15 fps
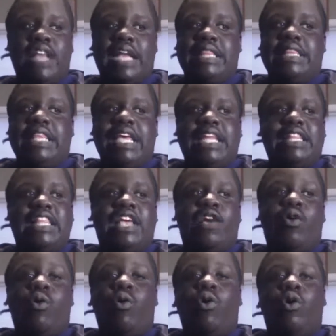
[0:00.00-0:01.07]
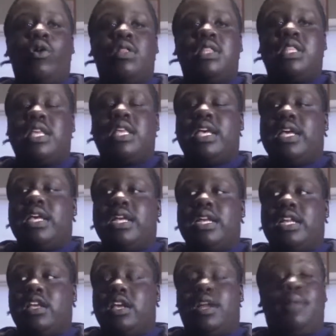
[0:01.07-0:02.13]
I think they all did
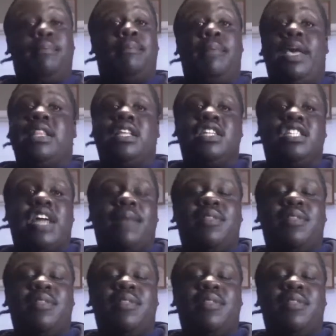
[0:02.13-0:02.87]
an amazing job,